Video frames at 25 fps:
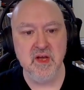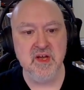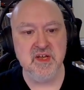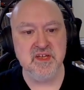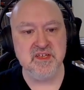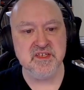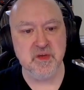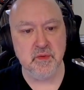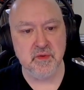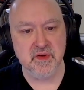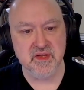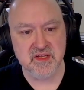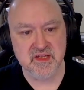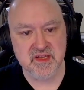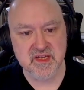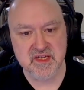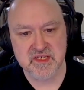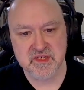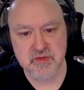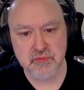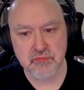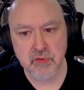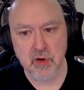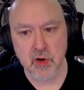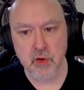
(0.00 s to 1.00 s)
So in
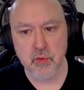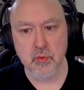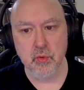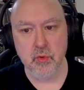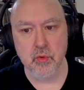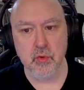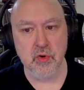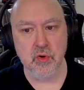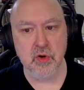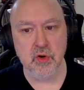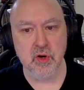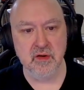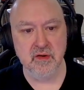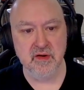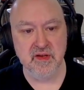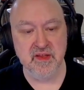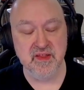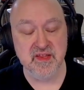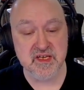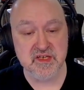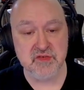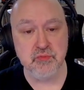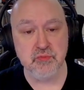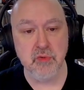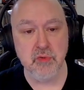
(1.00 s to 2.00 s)
this row or in
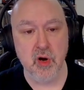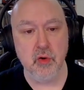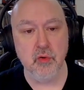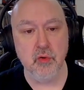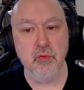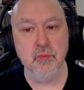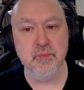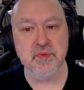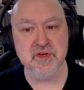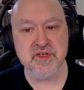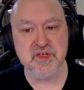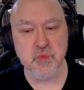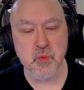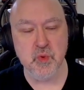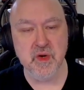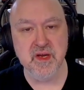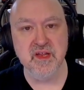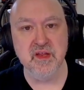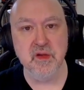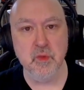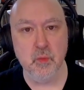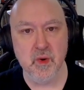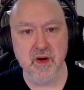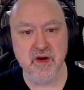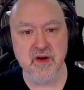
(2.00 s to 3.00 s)
this row,
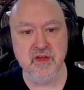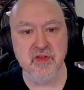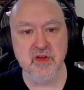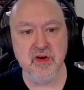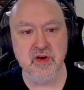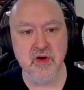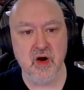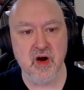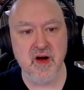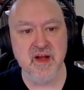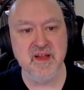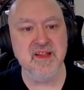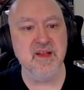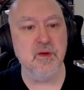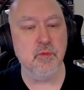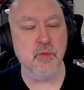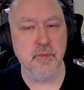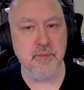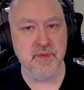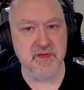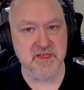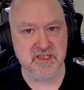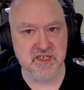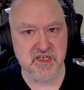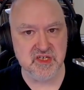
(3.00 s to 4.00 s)
between the one and the nine, there will
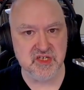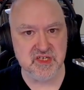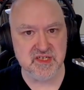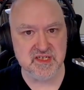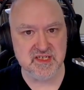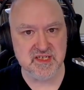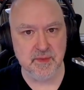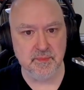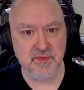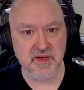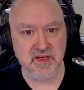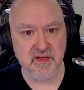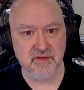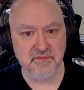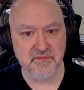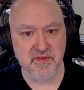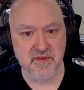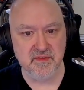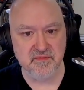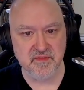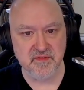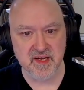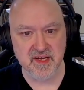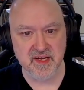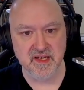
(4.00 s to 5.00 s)
be digits summing to
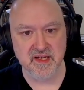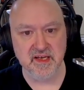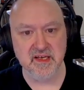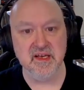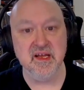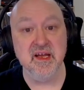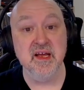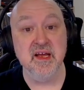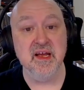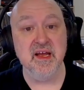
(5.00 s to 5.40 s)
15.